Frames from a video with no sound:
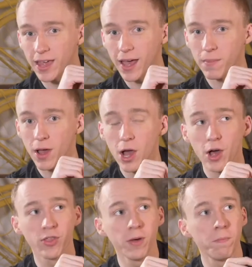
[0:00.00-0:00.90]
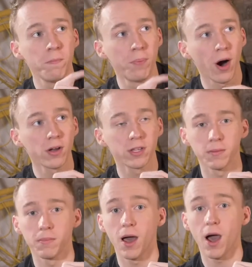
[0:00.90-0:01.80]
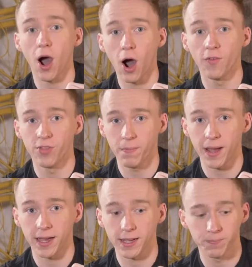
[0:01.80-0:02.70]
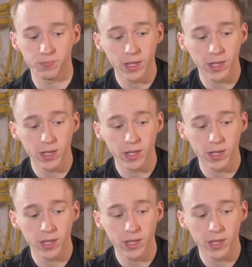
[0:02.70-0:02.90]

them the bottom of the pack.